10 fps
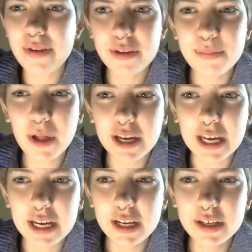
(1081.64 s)
the
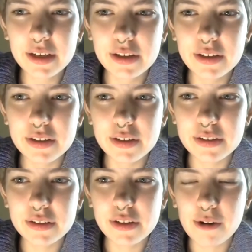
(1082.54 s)
blockade? Yeah.
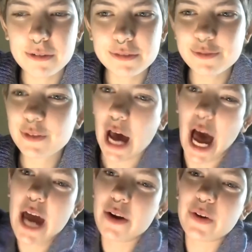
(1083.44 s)

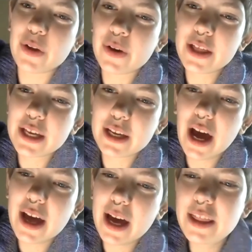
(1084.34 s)
I don't know. I think
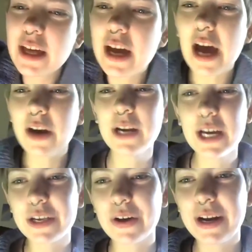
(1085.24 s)
I think I don't
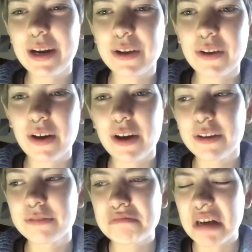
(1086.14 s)
know. I don't know. Like they're